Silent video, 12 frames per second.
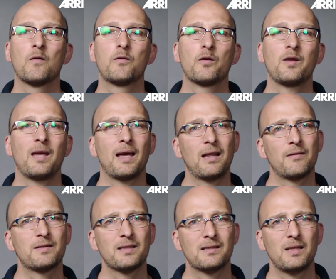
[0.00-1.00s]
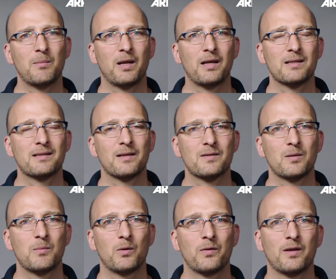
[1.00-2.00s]
For the LF 16:9 sensor
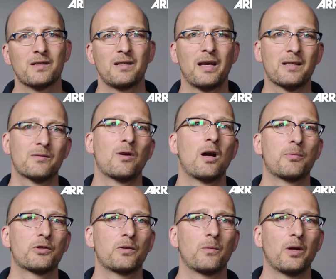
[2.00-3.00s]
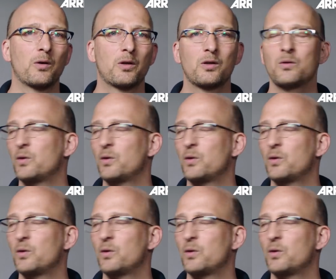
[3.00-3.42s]
mode, there's an extra option where you can